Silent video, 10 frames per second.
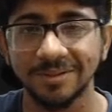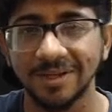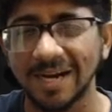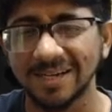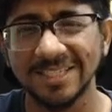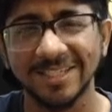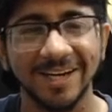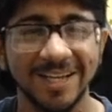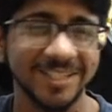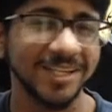at least the
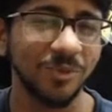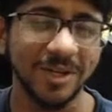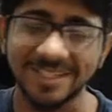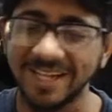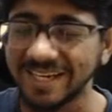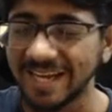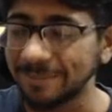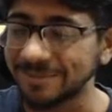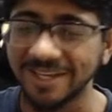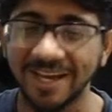classical ones like
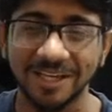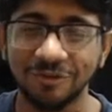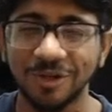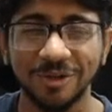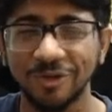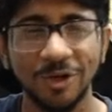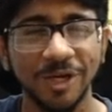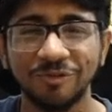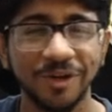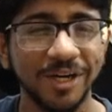knapsack, if you're
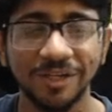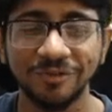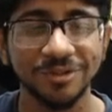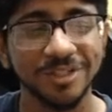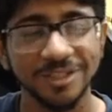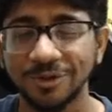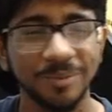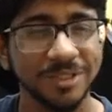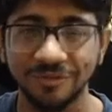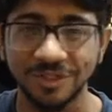looking up for interviews, this is going to
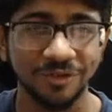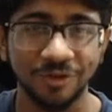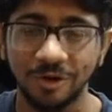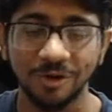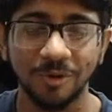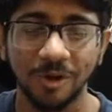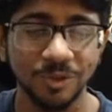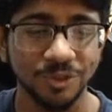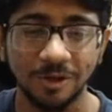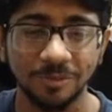be sufficient for
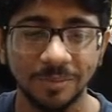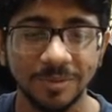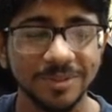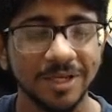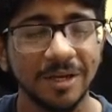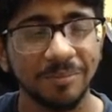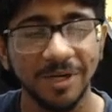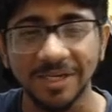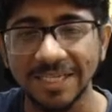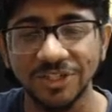almost all problems.
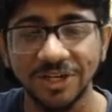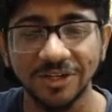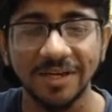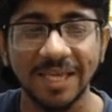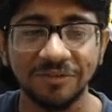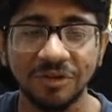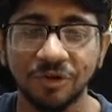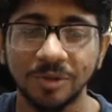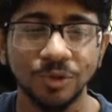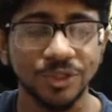But in general, like even
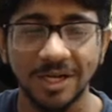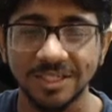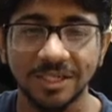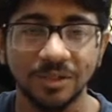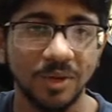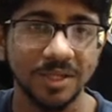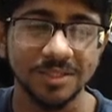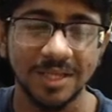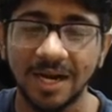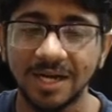for most classical
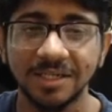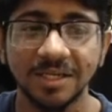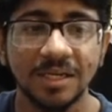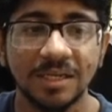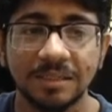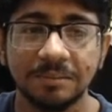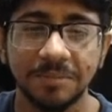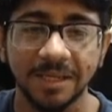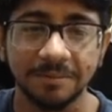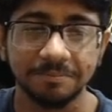ones, and like